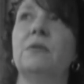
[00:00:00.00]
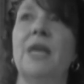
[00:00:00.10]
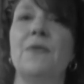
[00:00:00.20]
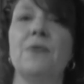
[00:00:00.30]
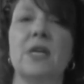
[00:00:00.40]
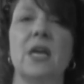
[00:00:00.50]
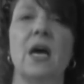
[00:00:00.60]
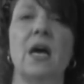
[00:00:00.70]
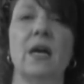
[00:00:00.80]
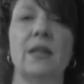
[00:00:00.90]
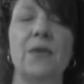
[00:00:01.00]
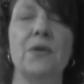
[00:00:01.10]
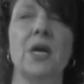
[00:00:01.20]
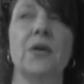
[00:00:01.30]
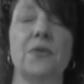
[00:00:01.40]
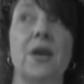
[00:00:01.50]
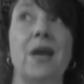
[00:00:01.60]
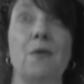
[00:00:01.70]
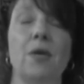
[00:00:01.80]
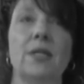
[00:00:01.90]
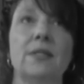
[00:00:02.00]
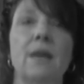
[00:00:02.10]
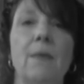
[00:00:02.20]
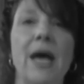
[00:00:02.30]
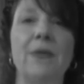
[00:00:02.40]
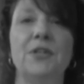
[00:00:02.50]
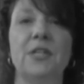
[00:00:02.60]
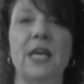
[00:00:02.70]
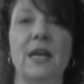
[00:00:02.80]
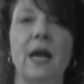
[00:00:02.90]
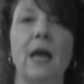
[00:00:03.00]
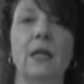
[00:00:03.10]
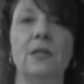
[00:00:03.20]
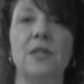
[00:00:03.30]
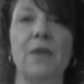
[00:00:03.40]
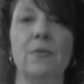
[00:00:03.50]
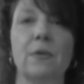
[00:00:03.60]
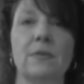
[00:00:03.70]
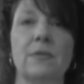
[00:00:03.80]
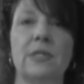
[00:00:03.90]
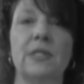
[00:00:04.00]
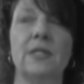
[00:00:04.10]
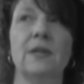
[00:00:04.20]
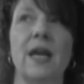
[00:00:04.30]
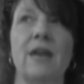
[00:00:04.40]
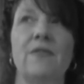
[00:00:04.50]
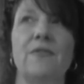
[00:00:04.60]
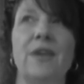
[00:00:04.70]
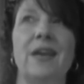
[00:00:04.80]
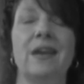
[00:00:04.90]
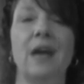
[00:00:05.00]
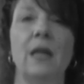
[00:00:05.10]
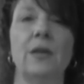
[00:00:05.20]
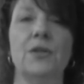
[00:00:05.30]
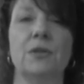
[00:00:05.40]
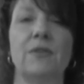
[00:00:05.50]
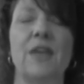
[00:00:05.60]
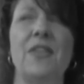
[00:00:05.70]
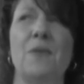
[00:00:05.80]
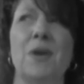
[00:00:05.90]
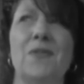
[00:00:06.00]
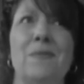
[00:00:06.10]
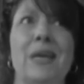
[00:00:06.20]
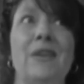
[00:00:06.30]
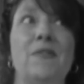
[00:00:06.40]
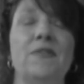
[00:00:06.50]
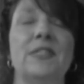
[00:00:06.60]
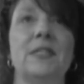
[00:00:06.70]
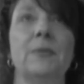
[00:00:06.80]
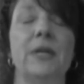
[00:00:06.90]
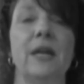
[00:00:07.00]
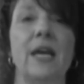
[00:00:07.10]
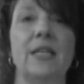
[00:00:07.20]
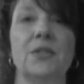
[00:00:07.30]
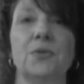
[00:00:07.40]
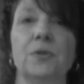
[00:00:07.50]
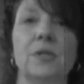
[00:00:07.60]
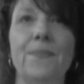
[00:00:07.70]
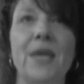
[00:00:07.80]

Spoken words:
They were young. They were younger than I was. I was just out of college. They were still kind of in college, or I think one of them might have still been in high school.